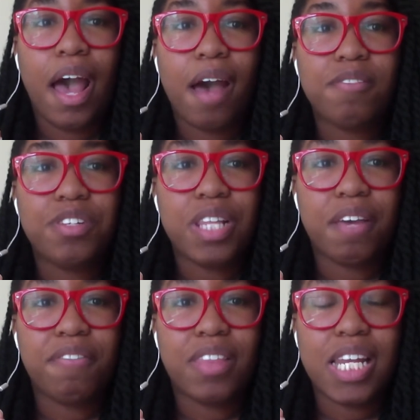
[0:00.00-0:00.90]
After
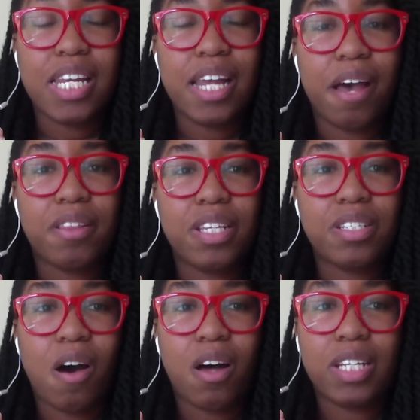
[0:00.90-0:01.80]
they've thinned down the
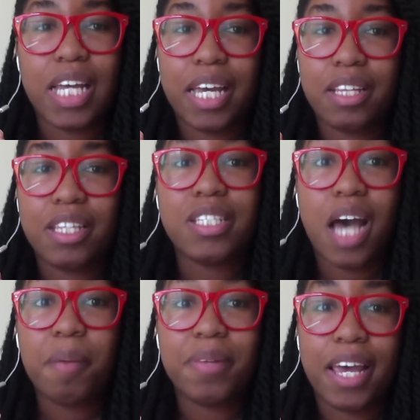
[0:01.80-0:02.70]

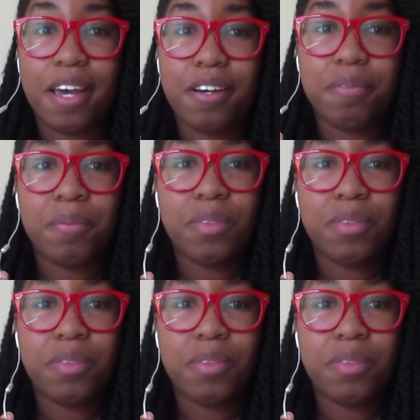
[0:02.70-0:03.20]
top layer,